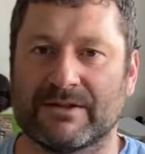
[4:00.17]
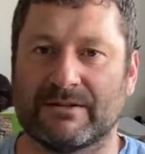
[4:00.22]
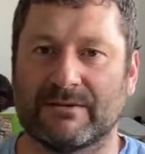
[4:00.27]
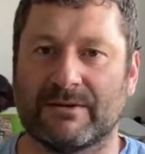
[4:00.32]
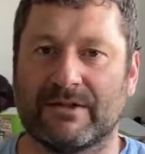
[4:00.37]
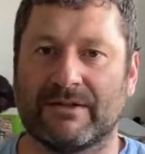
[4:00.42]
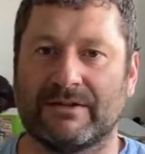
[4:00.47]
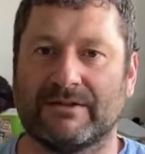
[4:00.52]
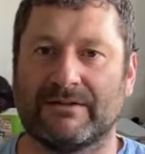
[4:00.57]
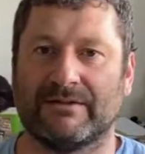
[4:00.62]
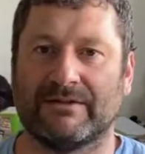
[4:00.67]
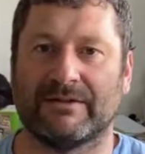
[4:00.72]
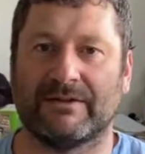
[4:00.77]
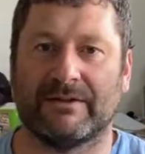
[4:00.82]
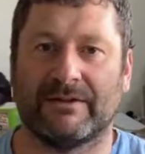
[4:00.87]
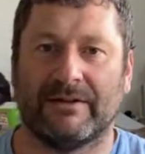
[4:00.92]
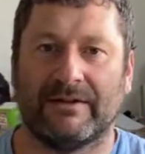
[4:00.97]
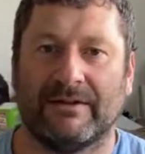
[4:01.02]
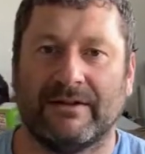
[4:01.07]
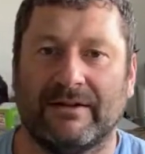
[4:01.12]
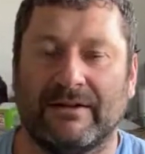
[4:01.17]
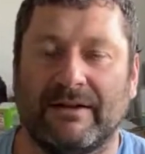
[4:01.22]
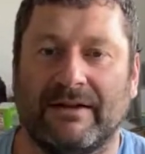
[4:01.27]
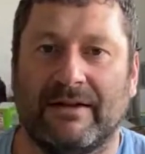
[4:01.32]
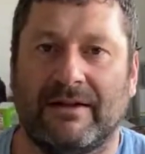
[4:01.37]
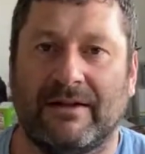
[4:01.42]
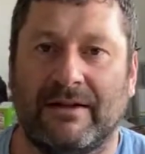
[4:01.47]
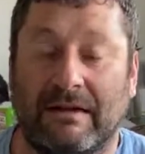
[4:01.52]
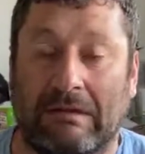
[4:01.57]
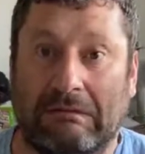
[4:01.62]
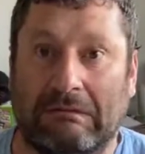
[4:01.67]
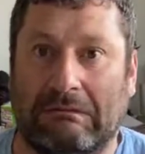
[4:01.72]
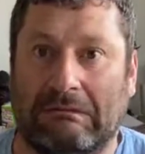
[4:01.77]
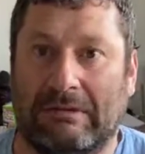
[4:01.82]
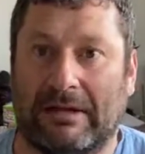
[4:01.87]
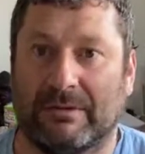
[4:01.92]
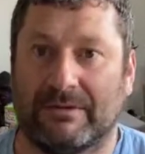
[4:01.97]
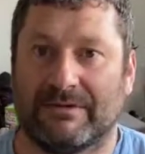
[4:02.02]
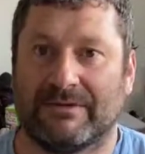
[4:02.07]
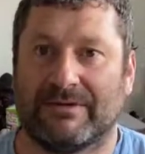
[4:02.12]
live. That
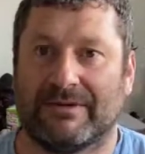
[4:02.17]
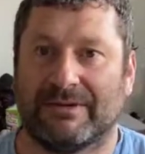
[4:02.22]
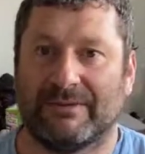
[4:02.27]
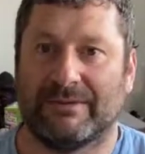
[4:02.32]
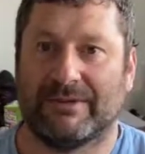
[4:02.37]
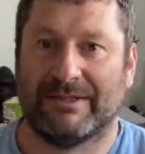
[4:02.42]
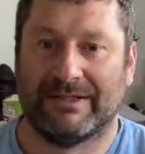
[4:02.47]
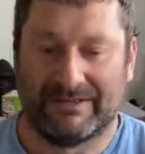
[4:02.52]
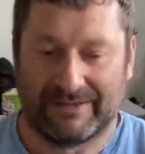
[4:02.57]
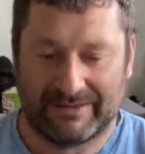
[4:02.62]
was very weird.